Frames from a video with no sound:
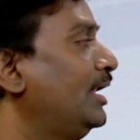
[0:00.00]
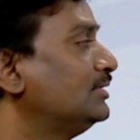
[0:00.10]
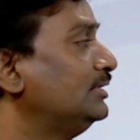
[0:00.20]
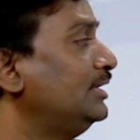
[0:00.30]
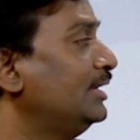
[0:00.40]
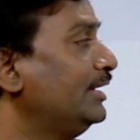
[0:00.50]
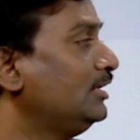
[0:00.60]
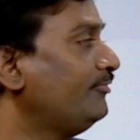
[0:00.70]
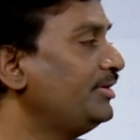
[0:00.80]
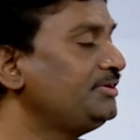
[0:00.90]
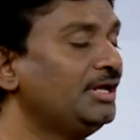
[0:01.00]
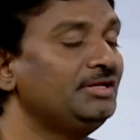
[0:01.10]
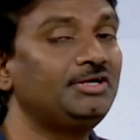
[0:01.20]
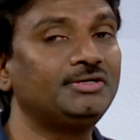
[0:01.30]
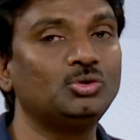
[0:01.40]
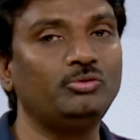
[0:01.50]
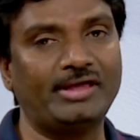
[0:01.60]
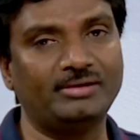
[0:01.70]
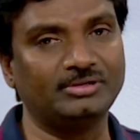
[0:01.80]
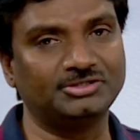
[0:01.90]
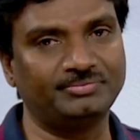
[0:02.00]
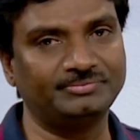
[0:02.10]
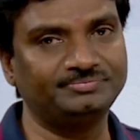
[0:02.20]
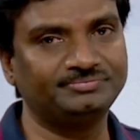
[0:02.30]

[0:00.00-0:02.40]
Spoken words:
Next, linear equation in two variables.